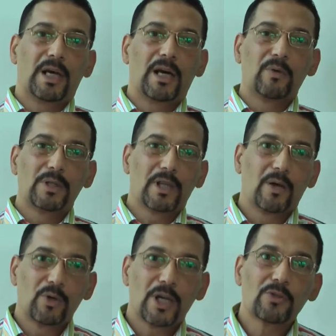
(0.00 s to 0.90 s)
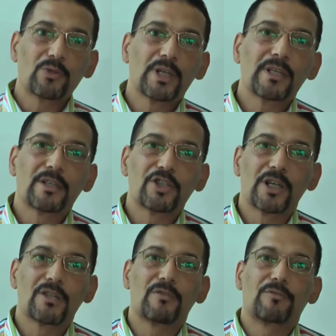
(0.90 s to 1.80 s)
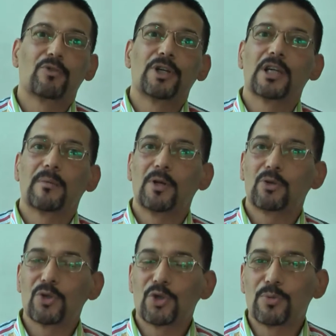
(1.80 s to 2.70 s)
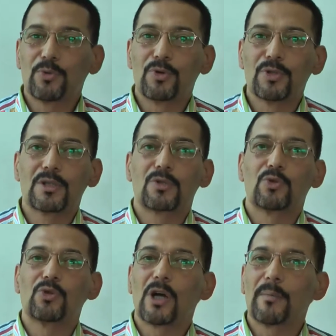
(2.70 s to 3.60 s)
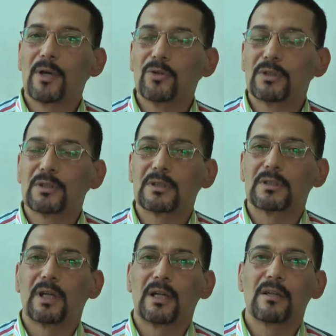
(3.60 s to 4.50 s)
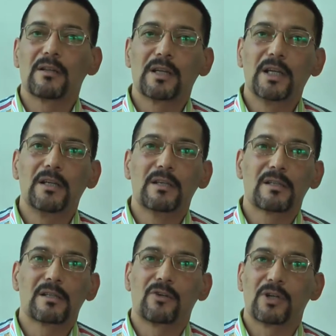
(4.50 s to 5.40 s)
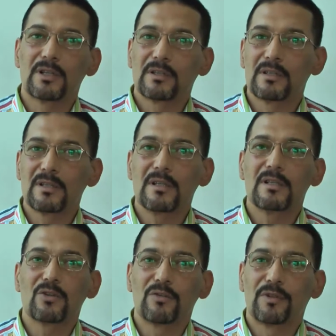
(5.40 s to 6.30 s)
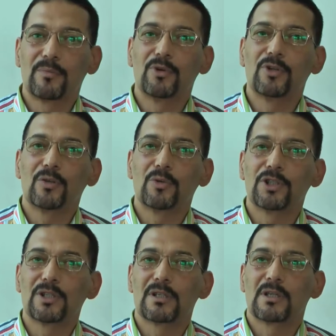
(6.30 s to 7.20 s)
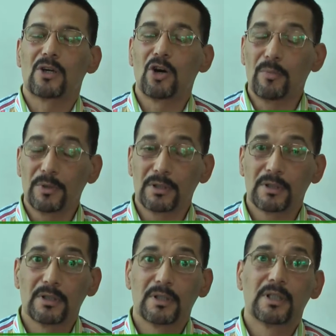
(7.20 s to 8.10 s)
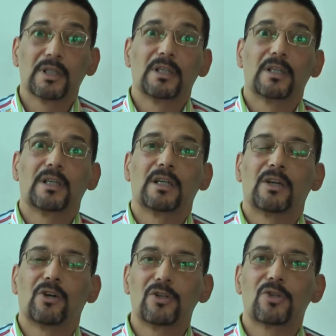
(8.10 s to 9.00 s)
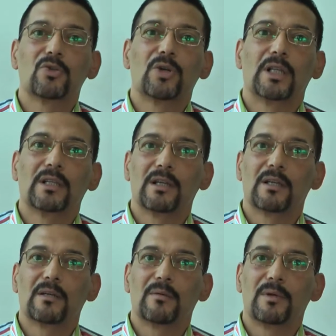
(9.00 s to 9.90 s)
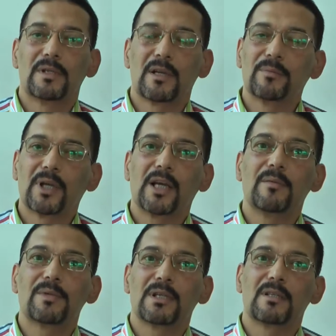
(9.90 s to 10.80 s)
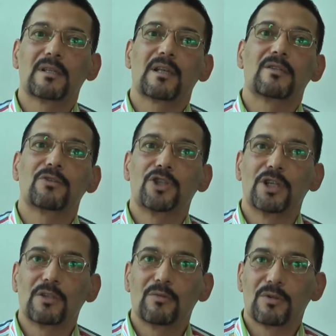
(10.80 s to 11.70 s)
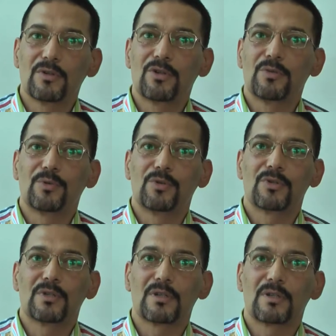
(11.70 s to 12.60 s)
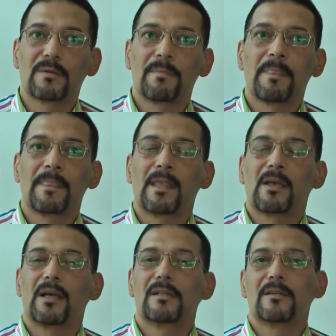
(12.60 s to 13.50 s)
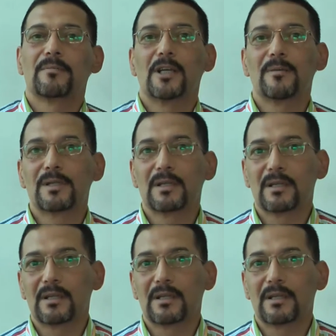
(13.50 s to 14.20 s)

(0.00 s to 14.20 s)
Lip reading: I would like to take the chance of talking about osteoporosis to talk about another illness or another disease of the bone which is common also, and sometimes it is associated with osteoporosis and sometimes